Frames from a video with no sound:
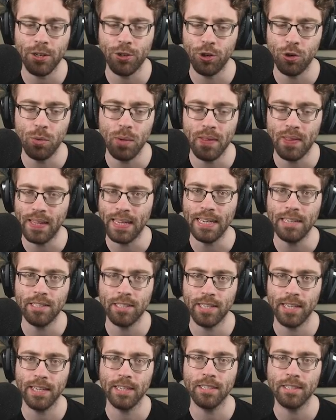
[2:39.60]
to do with heat
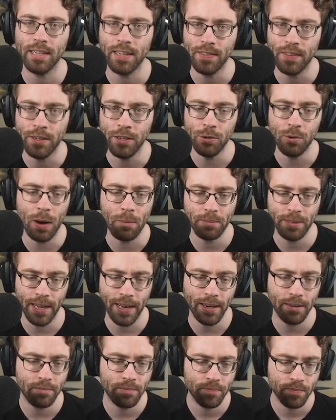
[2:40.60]
sinks in the new
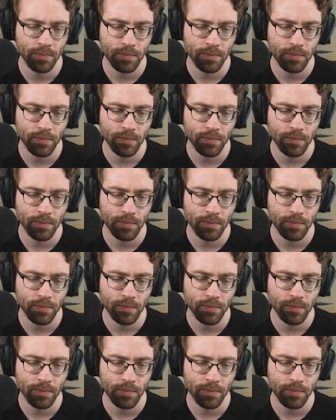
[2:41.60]
update.